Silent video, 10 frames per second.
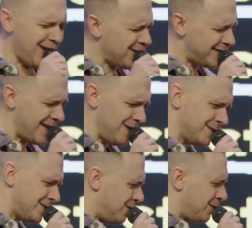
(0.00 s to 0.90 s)
first. Oh, y'all
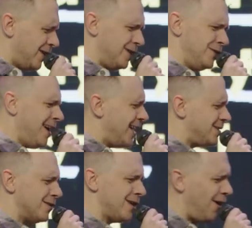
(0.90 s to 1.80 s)
sound so good. You
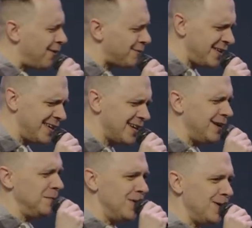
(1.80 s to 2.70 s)
had your coffee.
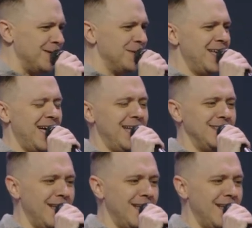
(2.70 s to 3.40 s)
Come on. I